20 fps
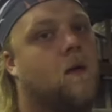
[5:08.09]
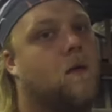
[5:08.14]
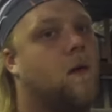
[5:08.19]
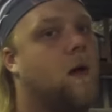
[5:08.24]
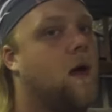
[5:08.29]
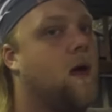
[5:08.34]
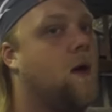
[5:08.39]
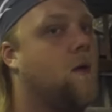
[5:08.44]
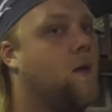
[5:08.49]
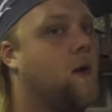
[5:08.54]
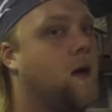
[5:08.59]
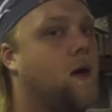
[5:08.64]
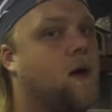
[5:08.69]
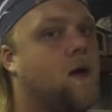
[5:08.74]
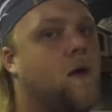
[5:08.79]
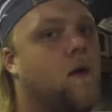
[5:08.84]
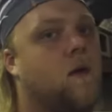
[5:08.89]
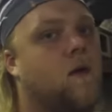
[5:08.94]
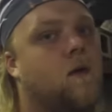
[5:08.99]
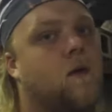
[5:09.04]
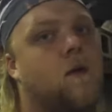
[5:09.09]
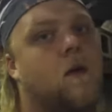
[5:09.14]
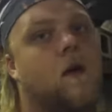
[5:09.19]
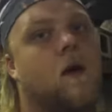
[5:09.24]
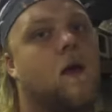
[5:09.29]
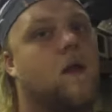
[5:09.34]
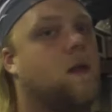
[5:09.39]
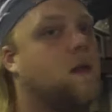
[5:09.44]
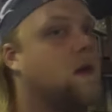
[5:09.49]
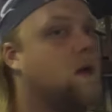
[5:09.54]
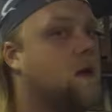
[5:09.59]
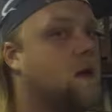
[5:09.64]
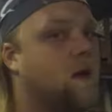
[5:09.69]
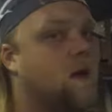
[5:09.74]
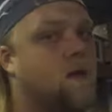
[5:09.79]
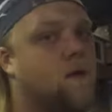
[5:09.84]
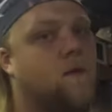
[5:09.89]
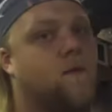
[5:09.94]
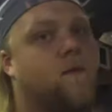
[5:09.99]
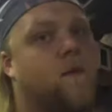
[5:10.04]
my wet coat, and then
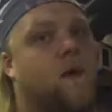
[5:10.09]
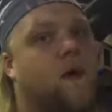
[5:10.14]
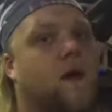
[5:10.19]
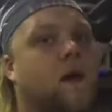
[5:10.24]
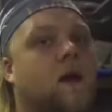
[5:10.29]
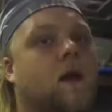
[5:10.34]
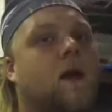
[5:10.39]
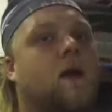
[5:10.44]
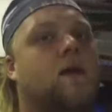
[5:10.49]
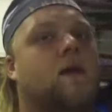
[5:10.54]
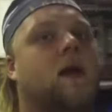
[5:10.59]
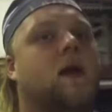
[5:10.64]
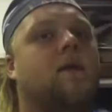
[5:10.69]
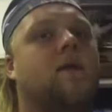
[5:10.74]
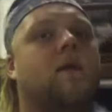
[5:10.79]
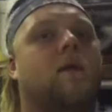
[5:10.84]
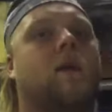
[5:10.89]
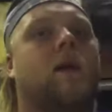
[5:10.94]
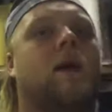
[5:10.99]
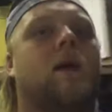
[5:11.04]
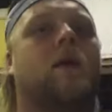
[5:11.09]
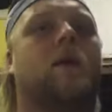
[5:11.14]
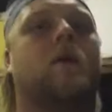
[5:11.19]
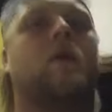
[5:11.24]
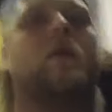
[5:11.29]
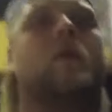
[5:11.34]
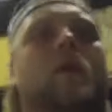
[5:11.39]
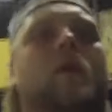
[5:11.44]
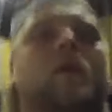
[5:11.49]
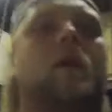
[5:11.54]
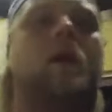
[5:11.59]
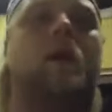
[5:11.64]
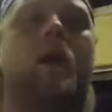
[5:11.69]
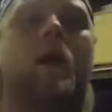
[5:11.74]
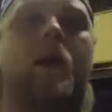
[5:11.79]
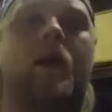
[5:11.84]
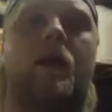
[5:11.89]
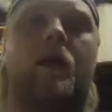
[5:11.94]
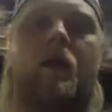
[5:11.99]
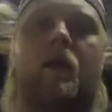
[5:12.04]
another fucking nice heavy wet coat,
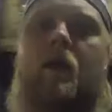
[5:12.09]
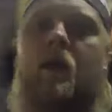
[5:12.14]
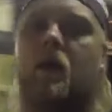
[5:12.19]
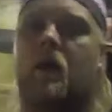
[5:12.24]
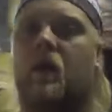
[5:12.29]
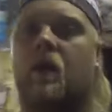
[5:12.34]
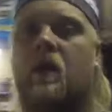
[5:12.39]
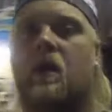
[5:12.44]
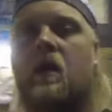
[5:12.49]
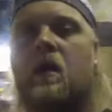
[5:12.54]
and